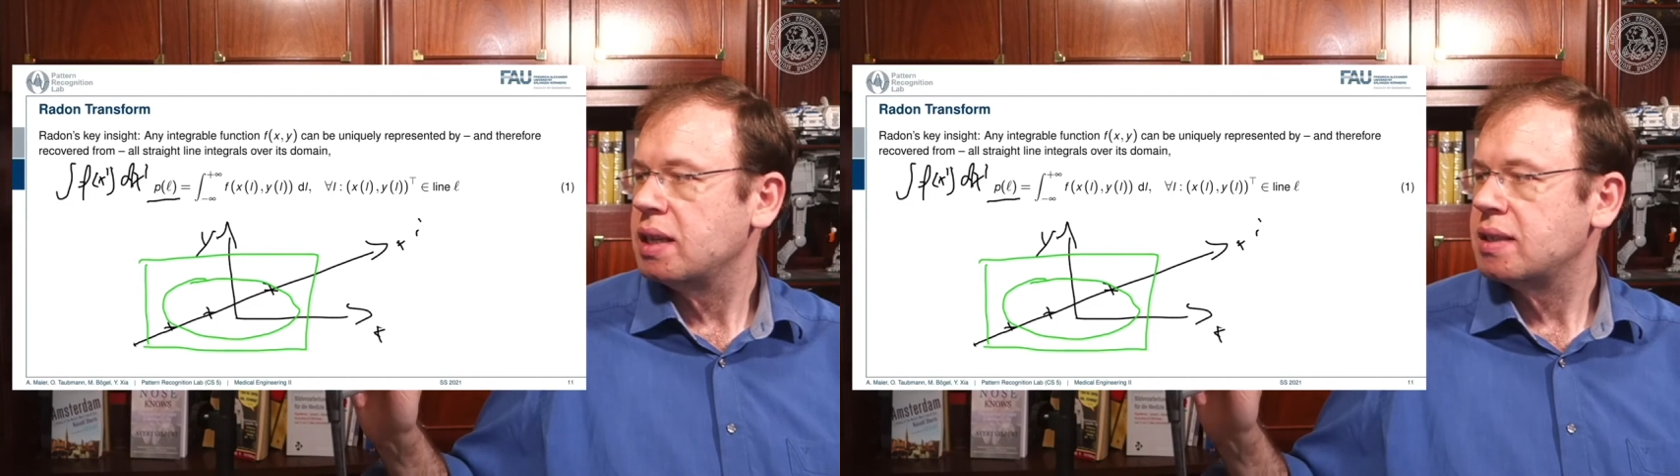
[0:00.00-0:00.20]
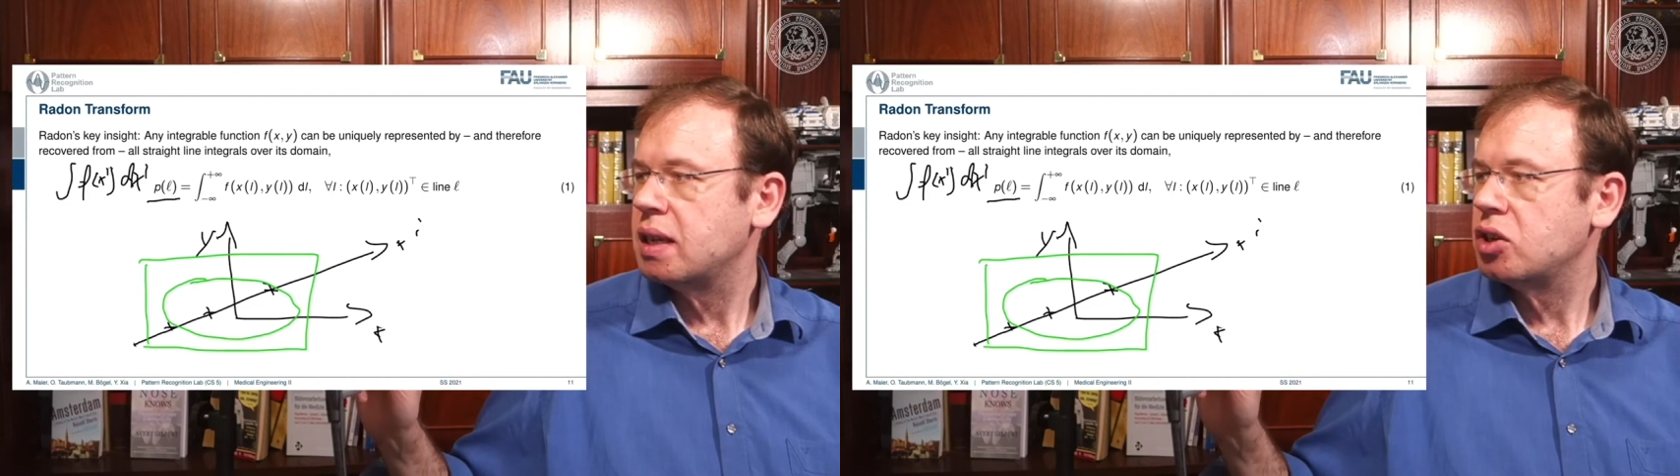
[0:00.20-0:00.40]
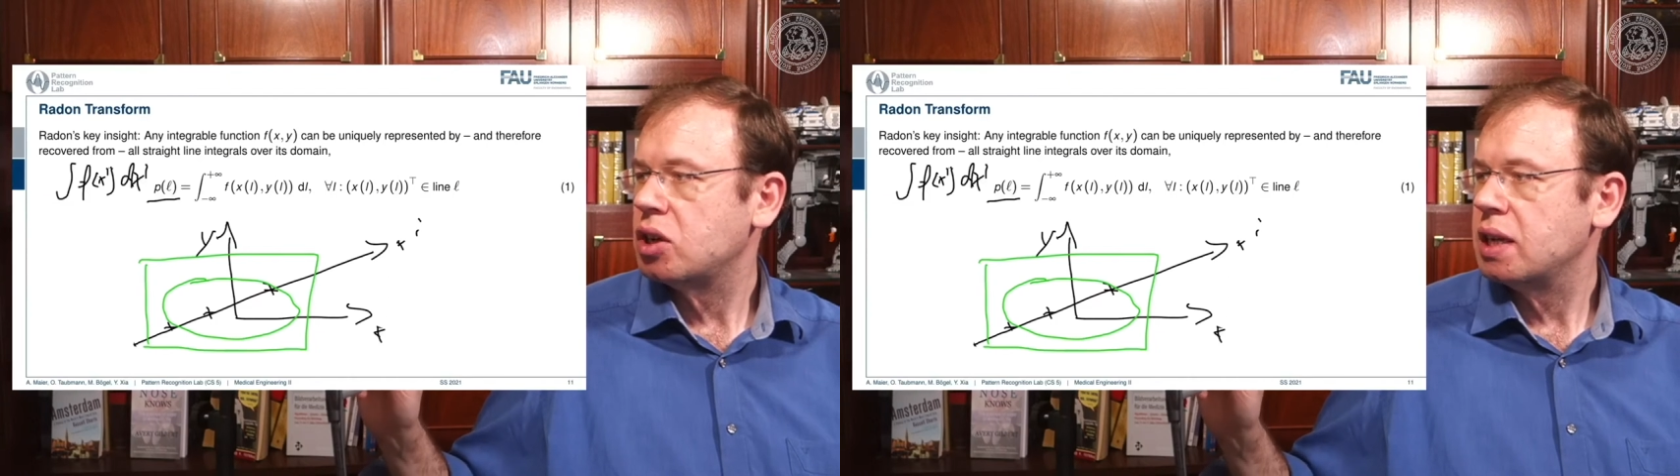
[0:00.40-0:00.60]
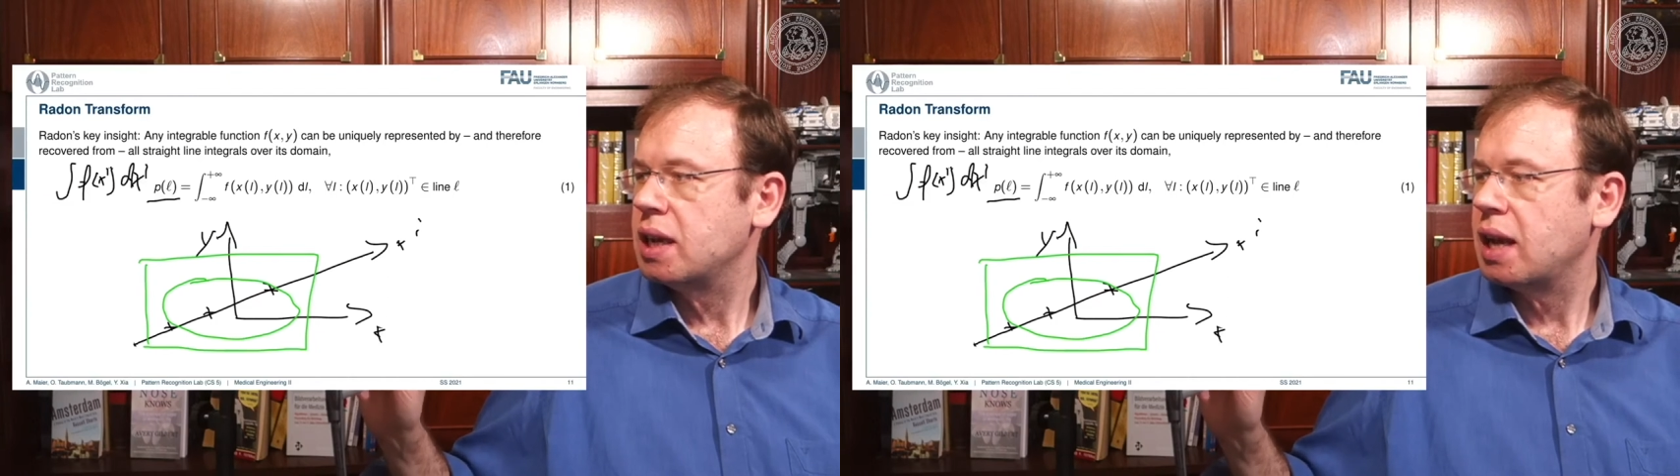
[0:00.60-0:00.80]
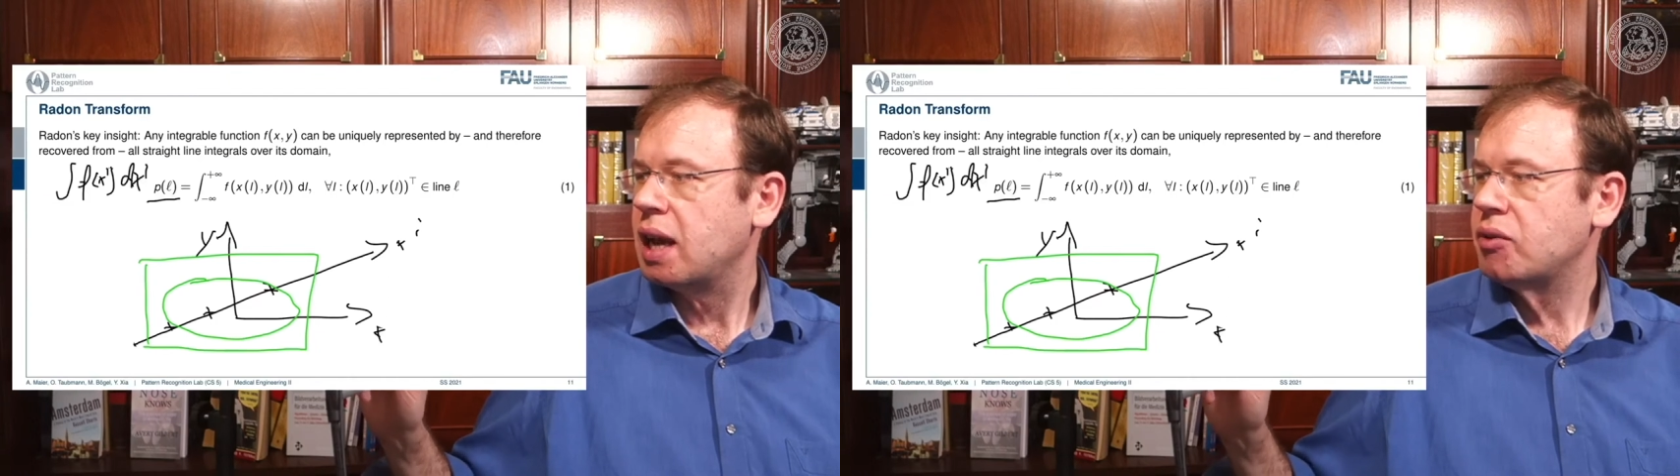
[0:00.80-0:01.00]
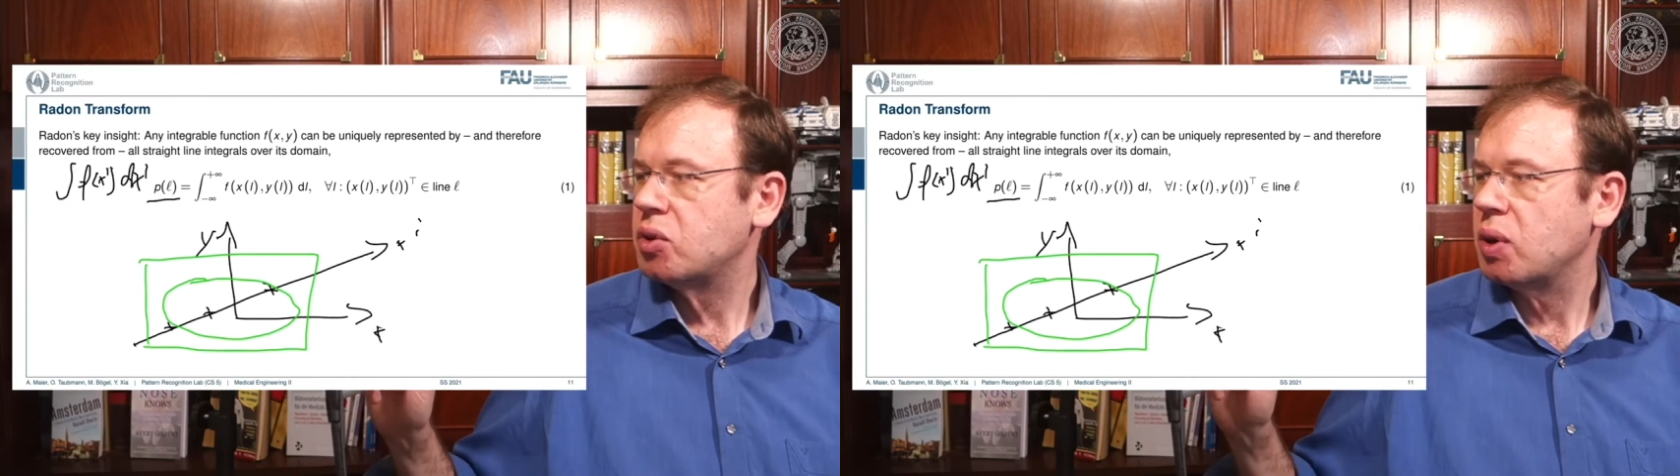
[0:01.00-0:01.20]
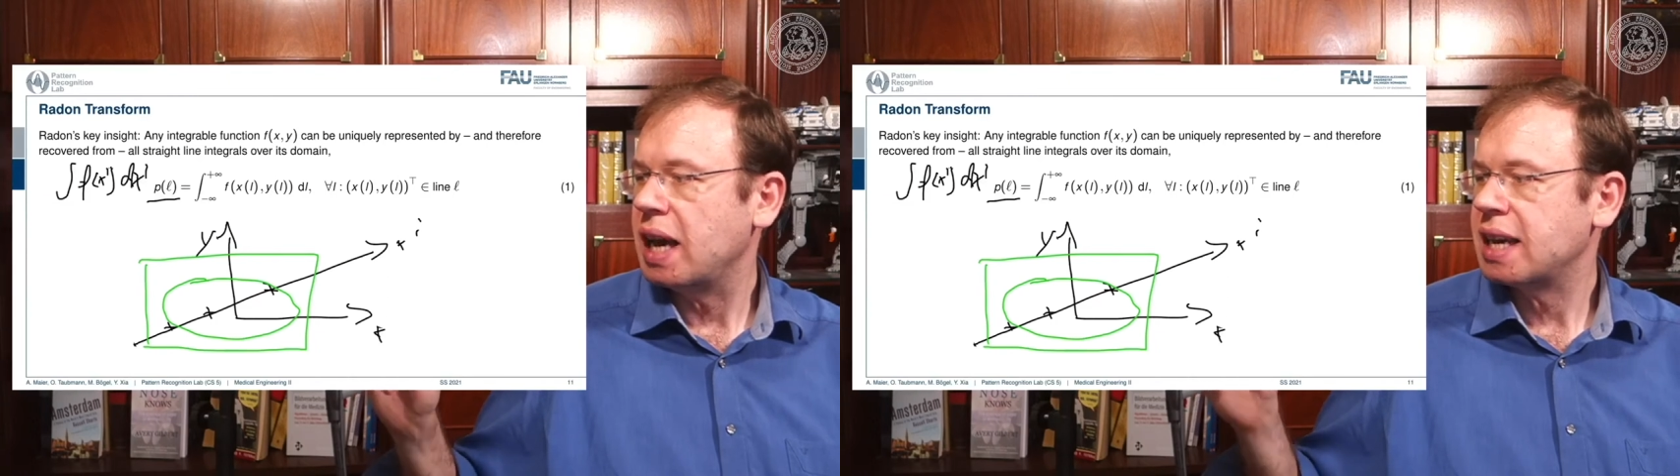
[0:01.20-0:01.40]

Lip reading: essentially have to